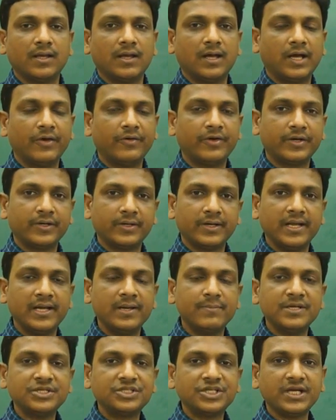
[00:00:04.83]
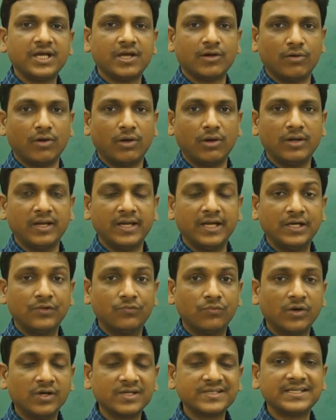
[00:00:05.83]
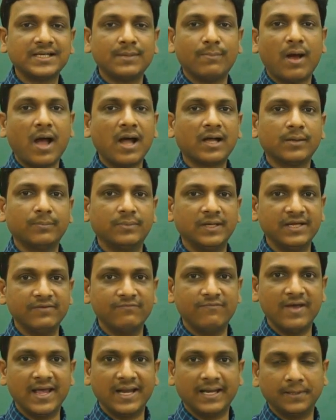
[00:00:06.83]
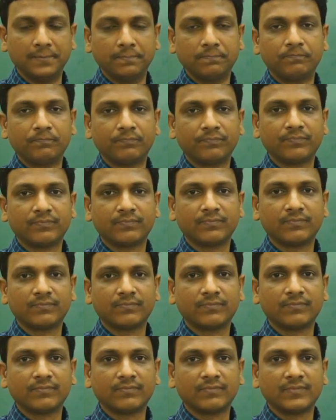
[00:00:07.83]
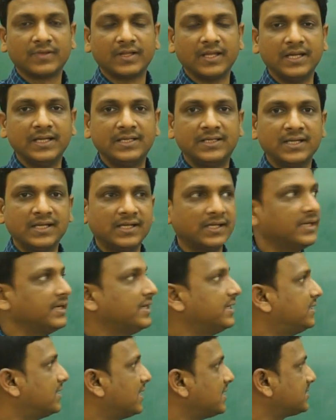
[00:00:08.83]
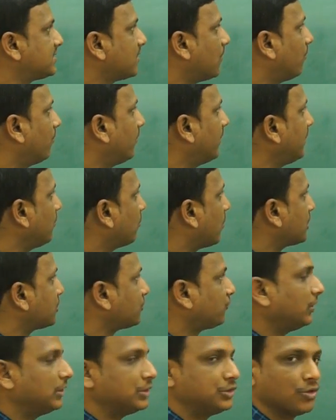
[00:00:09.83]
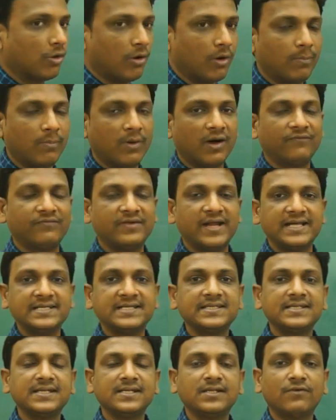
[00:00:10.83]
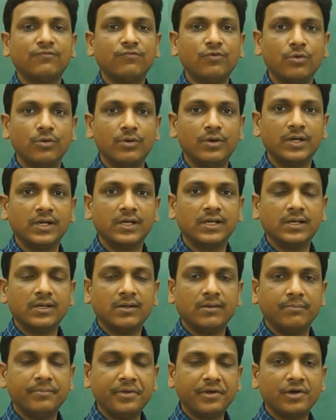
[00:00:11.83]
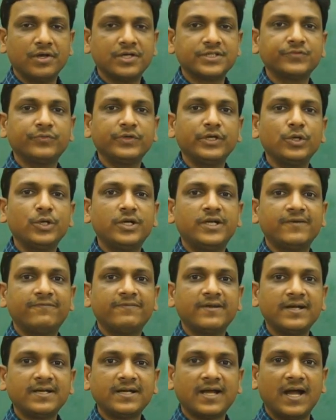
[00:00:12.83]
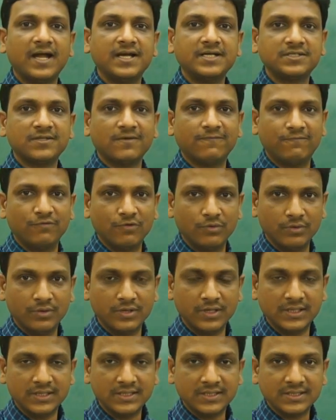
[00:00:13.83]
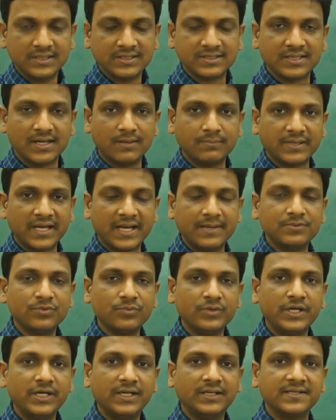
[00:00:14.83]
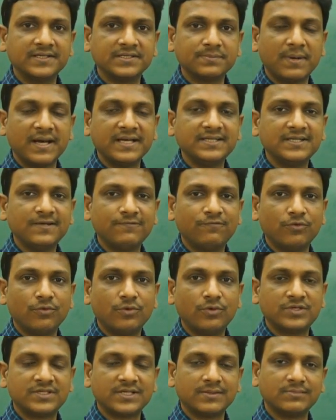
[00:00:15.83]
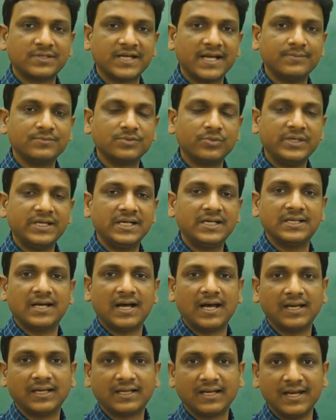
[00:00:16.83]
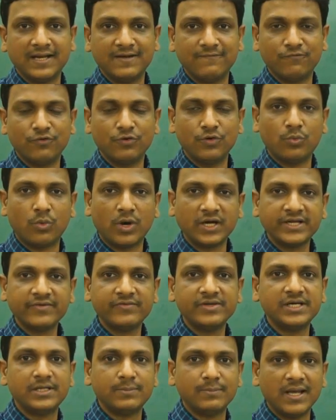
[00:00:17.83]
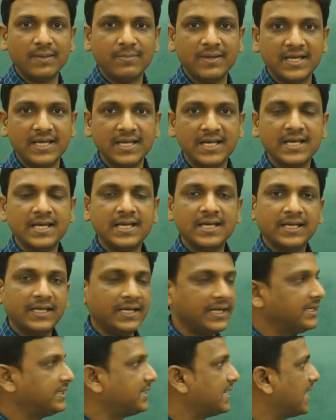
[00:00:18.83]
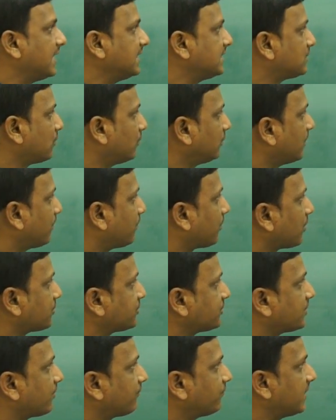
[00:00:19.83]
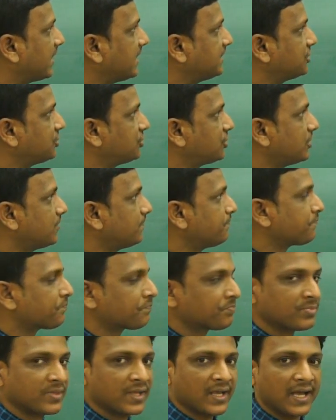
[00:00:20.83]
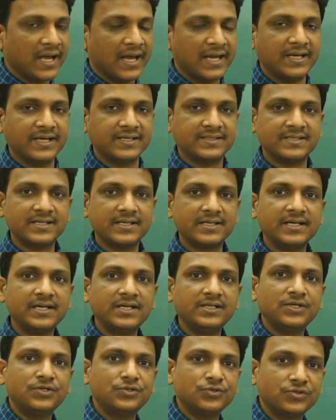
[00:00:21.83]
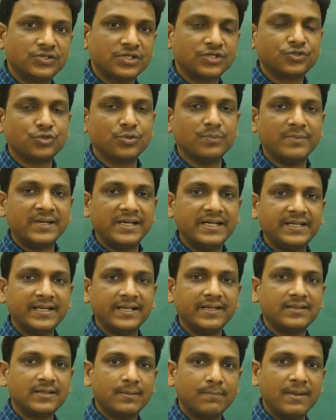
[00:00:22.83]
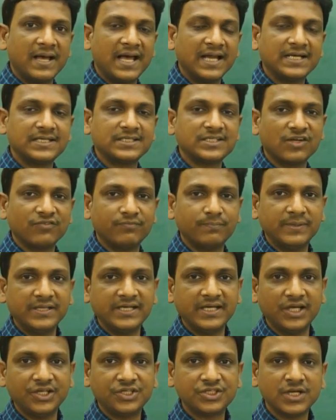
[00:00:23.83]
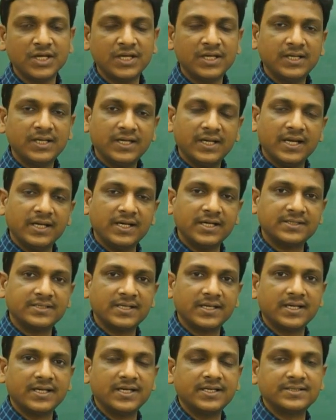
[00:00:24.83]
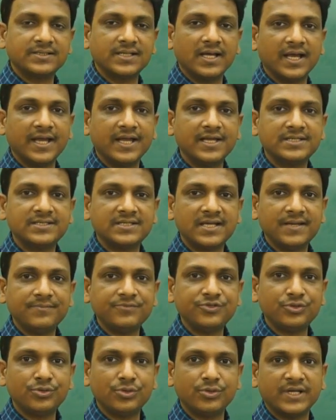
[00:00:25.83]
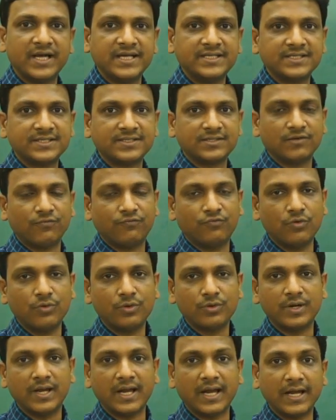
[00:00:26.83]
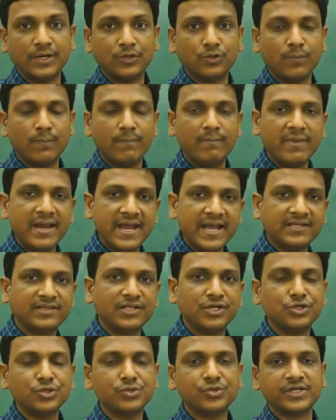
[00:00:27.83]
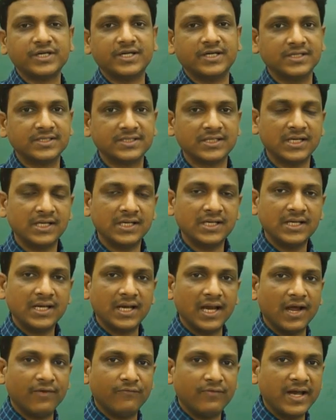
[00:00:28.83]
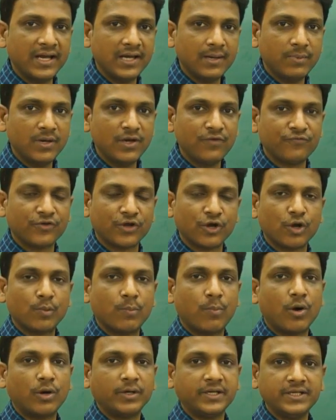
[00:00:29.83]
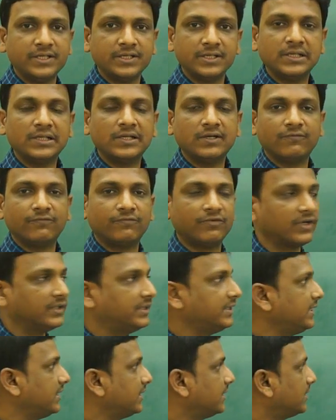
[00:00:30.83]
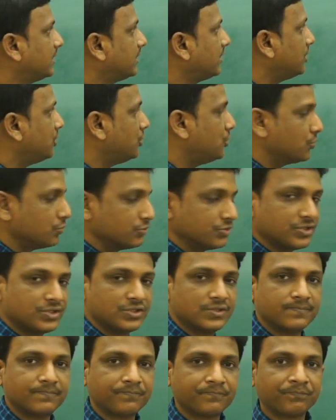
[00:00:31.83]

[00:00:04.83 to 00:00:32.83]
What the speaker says: Our elementary canal, it works remarkably well. It does a very wonderful job of digesting the food because we eat different kinds of food. Sometimes we eat the spicy food, sometimes we eat the alkaline food, whatever it may be, it carries out the process of digestion and it secretes the juices to maintain the balance of pH and it secretes the enzymes to digest the food and to make the nutrients available for our body for the use.